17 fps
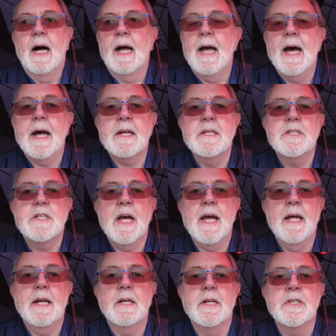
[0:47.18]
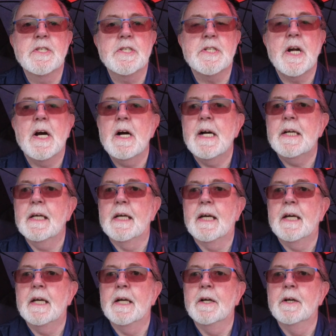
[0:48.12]
I had intended
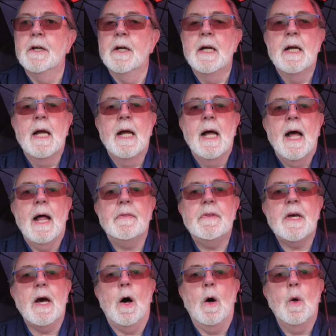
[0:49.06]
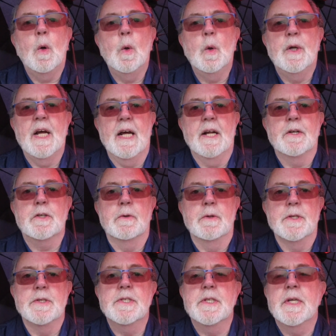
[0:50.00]
starting here at the old
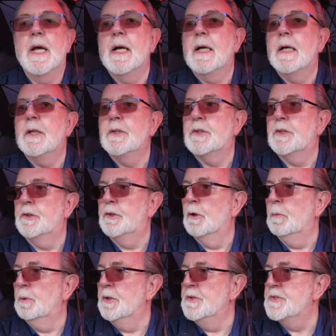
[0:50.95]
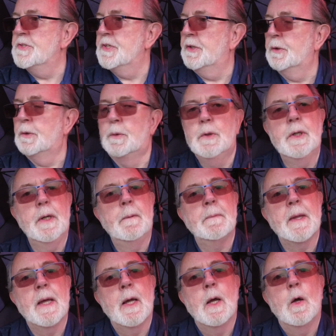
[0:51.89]
entrance to Dublin Zoo,
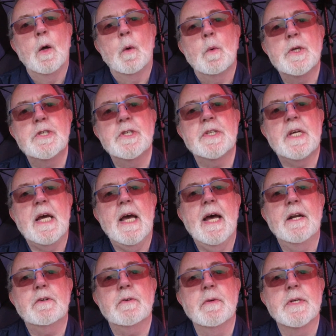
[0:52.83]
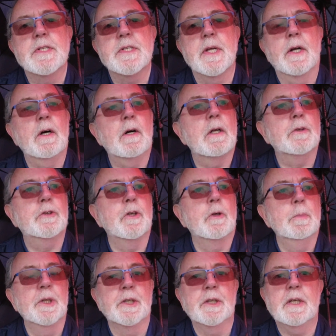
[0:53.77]
which is the entrance that all
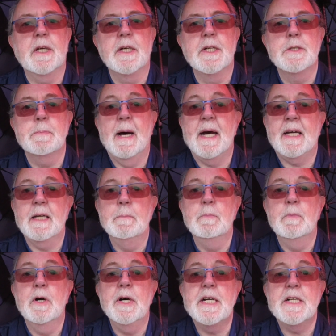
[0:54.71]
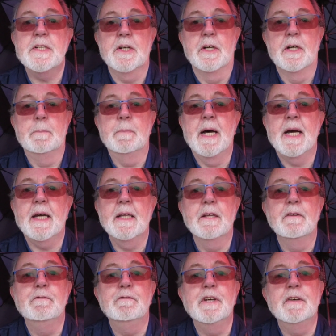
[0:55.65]
Dublin kids back in my time, back
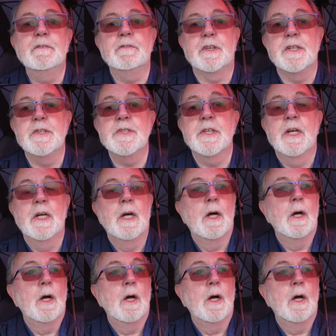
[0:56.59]
in the 50s,